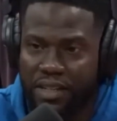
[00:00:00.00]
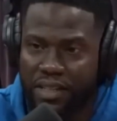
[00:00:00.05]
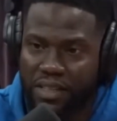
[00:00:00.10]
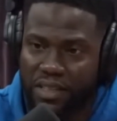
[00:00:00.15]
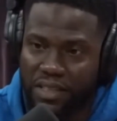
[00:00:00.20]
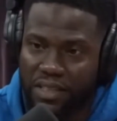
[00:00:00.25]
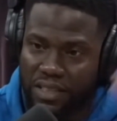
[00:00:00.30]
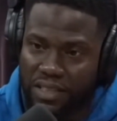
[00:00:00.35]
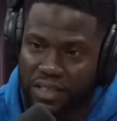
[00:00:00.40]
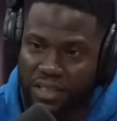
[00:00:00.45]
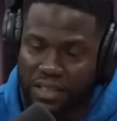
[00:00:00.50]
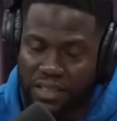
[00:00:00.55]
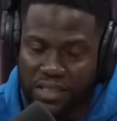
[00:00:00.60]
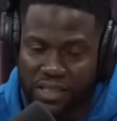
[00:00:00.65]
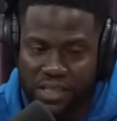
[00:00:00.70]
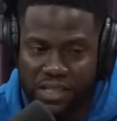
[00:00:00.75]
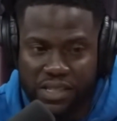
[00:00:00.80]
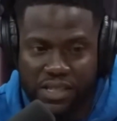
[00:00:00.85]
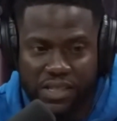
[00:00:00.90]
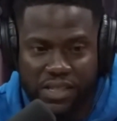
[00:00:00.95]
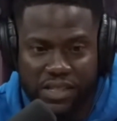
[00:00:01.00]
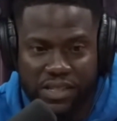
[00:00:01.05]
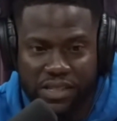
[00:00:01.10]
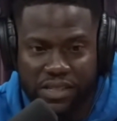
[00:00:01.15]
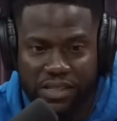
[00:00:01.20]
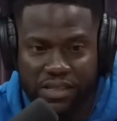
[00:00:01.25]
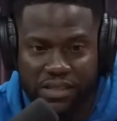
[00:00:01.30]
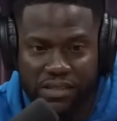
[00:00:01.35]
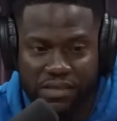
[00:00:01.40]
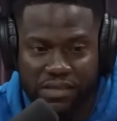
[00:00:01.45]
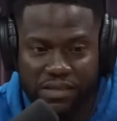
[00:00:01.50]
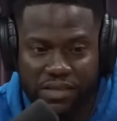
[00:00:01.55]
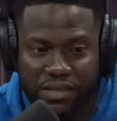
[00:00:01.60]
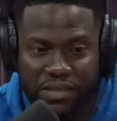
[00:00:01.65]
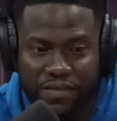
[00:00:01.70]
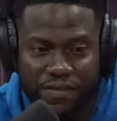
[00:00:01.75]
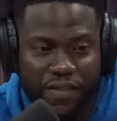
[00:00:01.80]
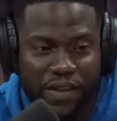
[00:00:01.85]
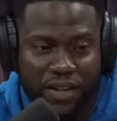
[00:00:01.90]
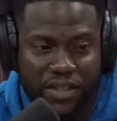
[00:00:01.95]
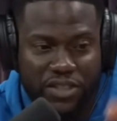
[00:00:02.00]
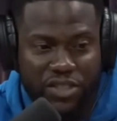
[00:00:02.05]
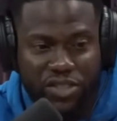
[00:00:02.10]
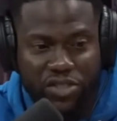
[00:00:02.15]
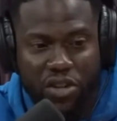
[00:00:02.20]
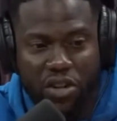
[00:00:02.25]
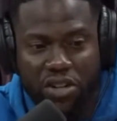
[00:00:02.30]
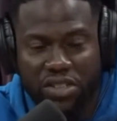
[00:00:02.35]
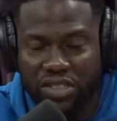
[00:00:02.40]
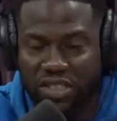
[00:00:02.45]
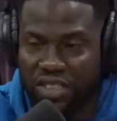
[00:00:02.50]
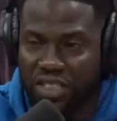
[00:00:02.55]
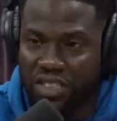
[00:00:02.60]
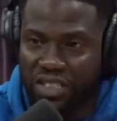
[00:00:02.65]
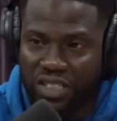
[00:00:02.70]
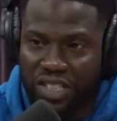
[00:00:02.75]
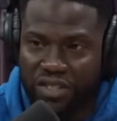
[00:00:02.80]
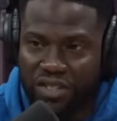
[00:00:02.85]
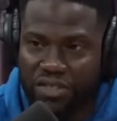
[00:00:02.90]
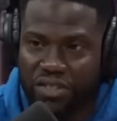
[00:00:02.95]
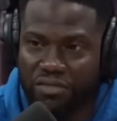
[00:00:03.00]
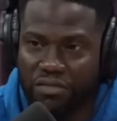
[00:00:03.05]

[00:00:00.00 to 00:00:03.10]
the fucking star just continued to